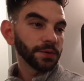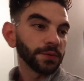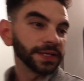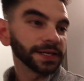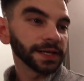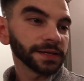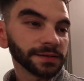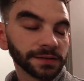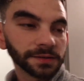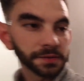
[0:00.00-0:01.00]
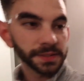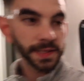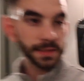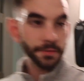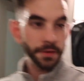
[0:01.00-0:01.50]
we did it. Day
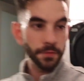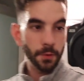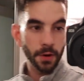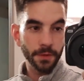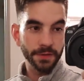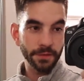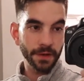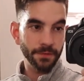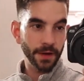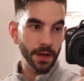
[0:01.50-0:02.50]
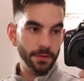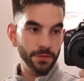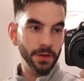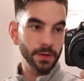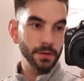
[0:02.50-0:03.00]
74 of 75
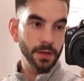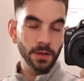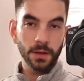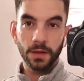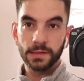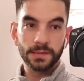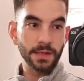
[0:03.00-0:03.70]
is